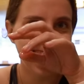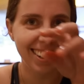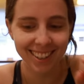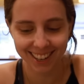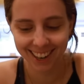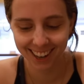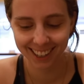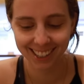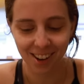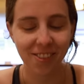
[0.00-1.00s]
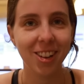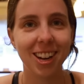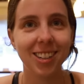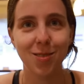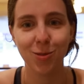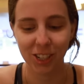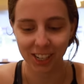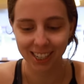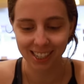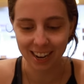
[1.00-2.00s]
It definitely has some
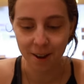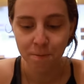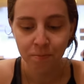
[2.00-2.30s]
chilies in it.